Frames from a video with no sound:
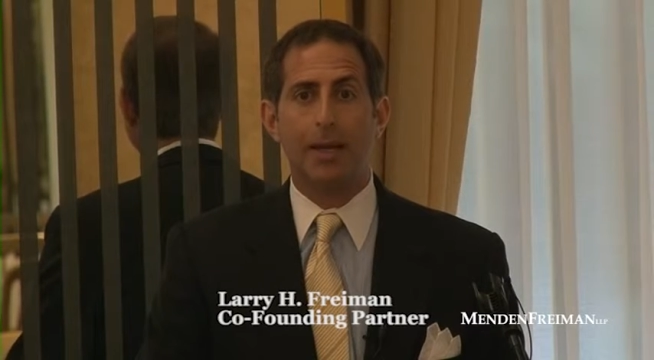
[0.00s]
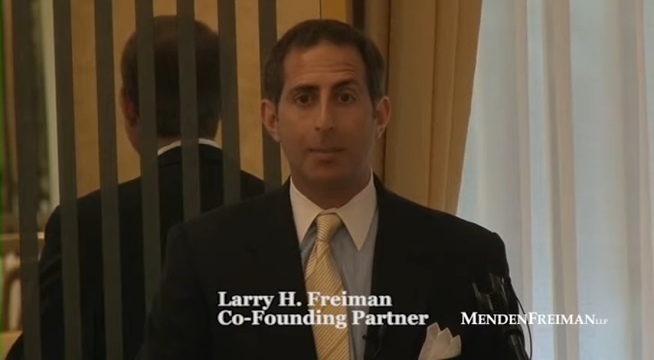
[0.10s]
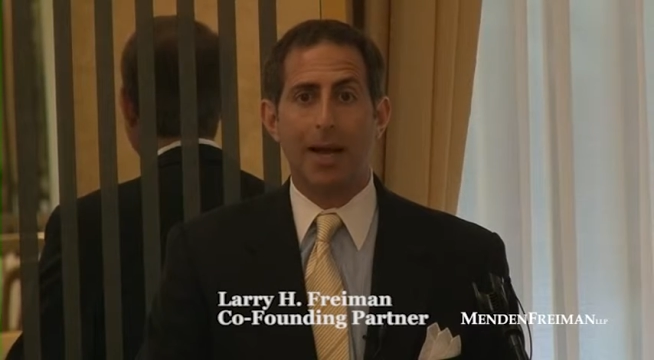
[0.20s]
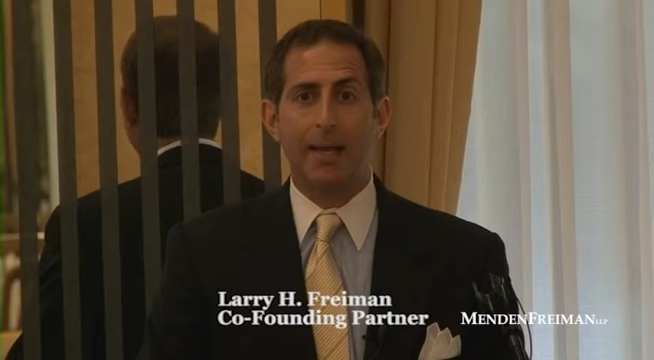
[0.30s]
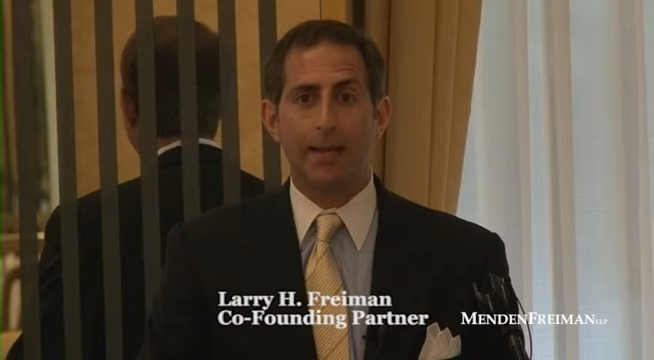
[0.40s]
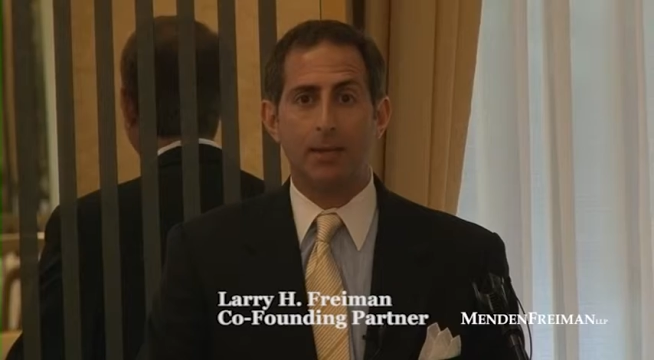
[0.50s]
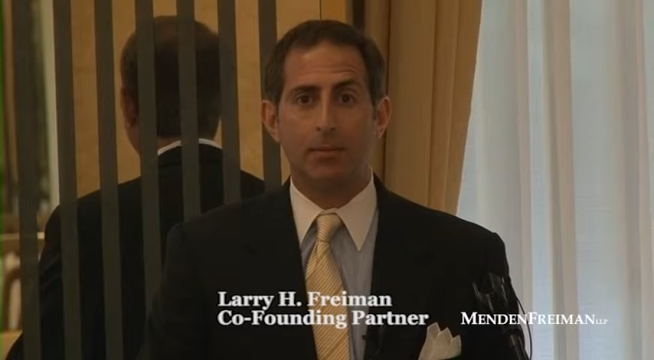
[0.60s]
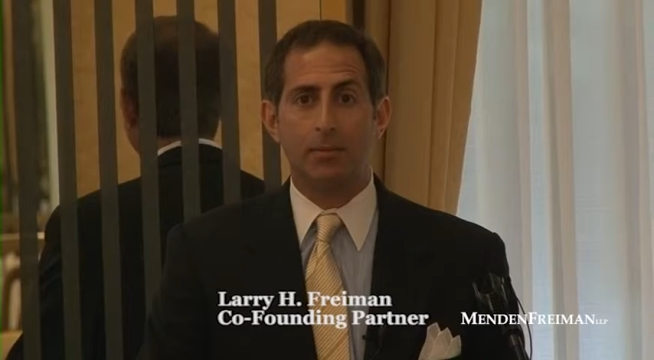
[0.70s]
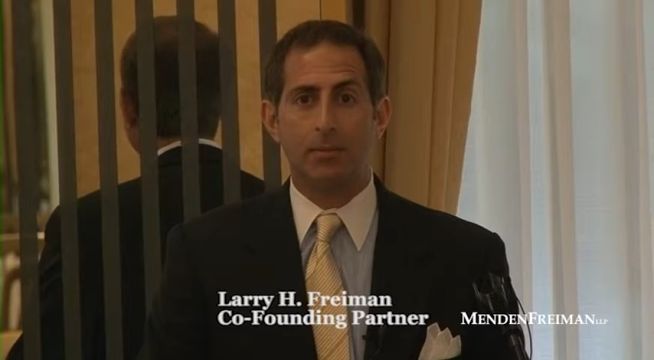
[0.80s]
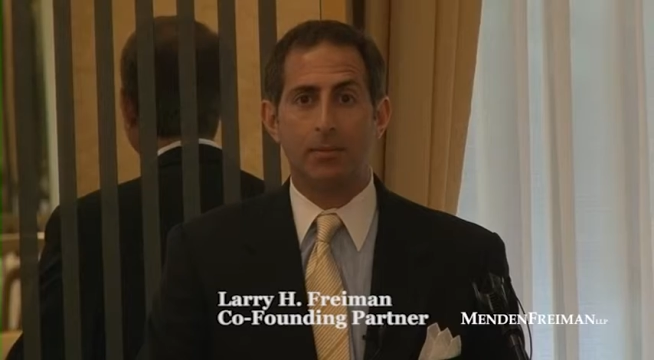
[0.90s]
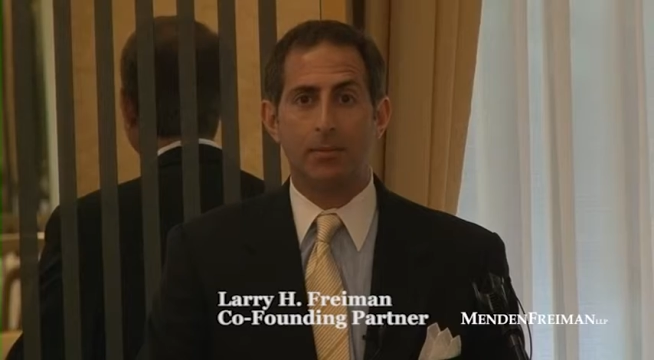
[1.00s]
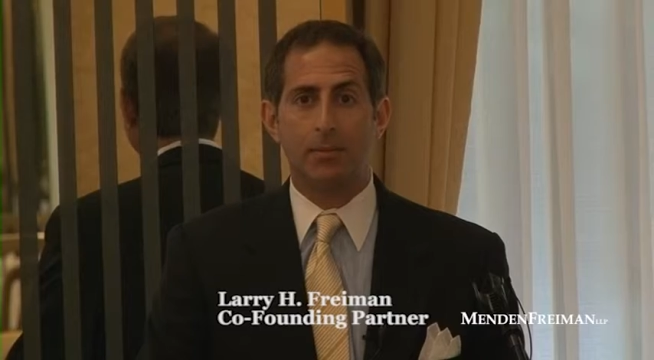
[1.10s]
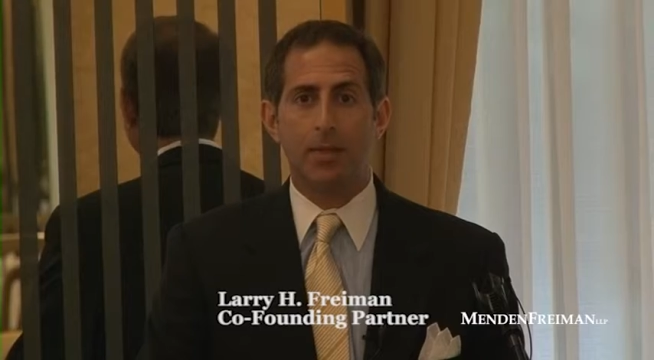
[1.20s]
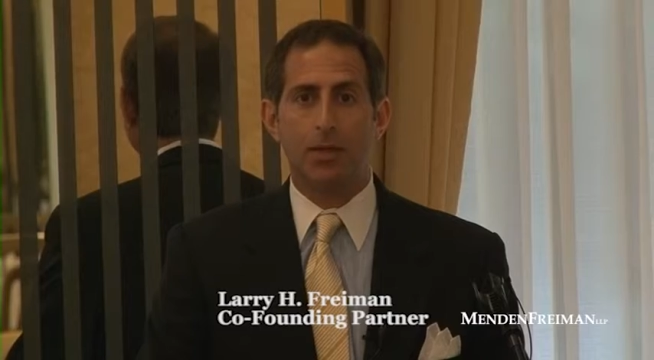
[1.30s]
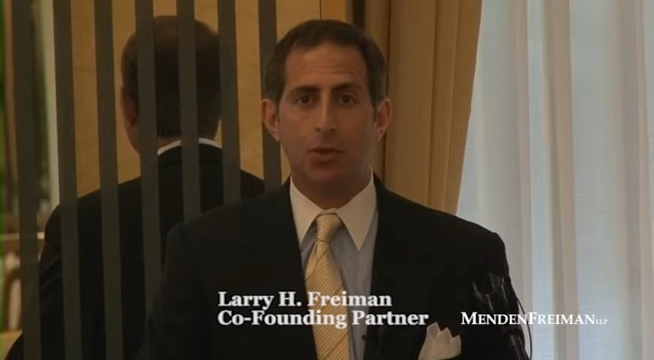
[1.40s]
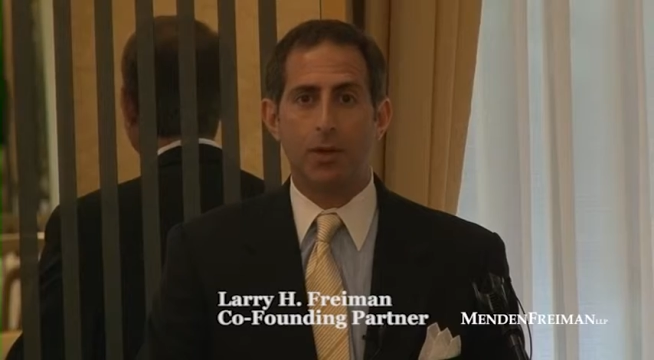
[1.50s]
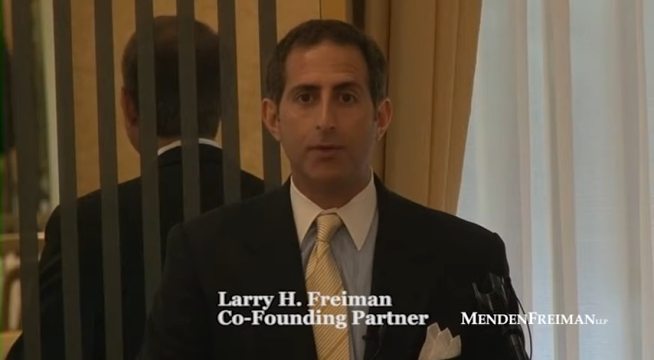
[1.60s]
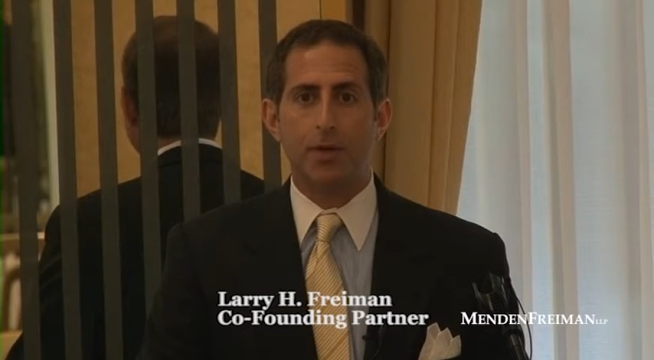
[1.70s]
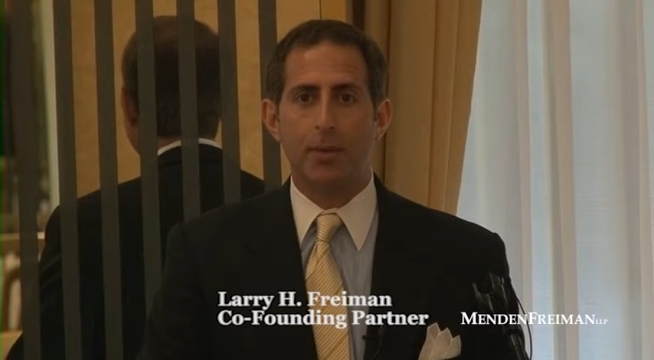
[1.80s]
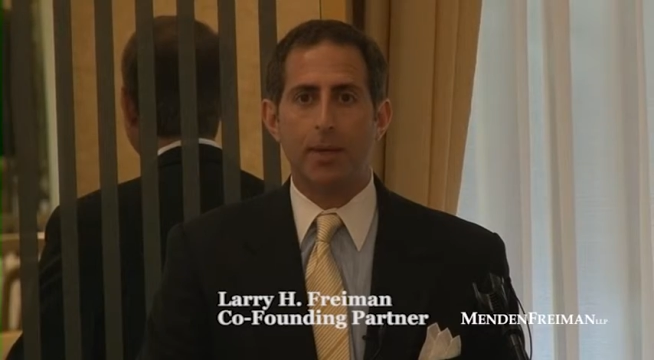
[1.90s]
am I in? Enjoy the
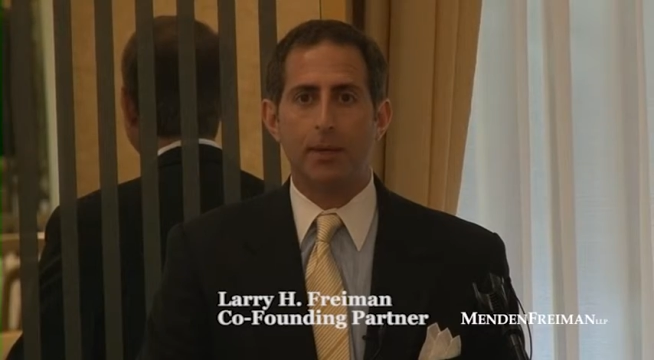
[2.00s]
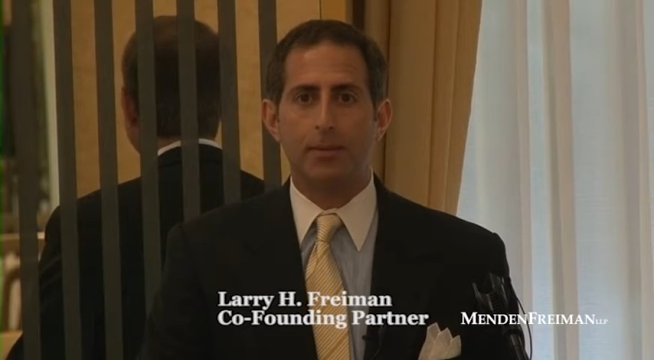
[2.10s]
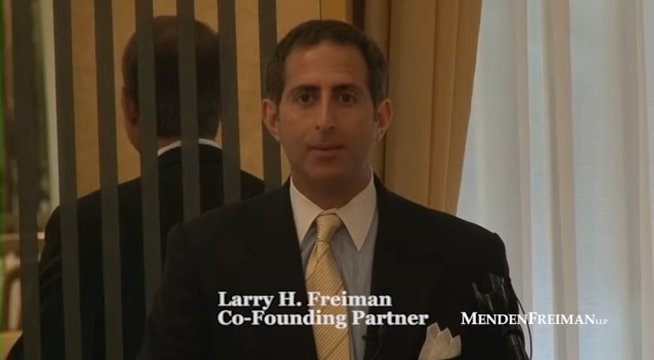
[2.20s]
viewing.